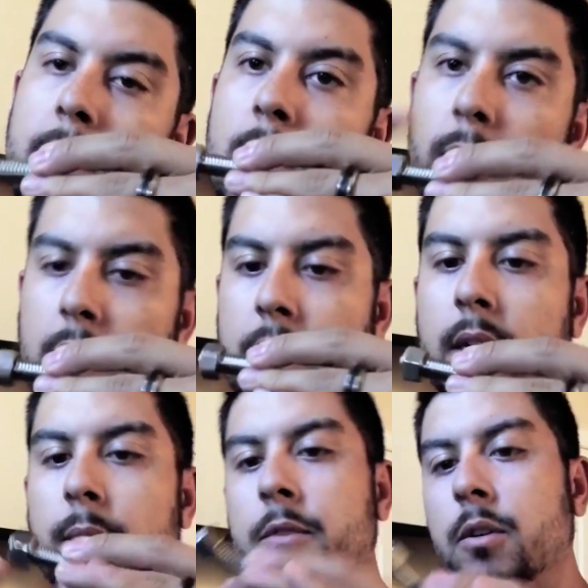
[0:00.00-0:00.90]
And then what I
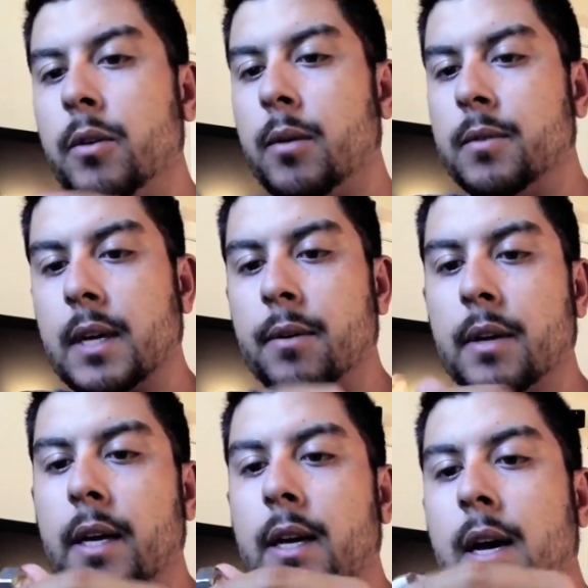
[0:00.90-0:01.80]
ended up doing was
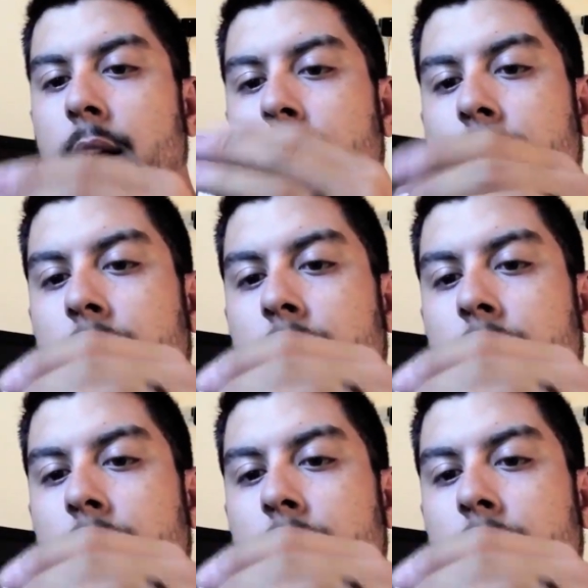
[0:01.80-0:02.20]
I got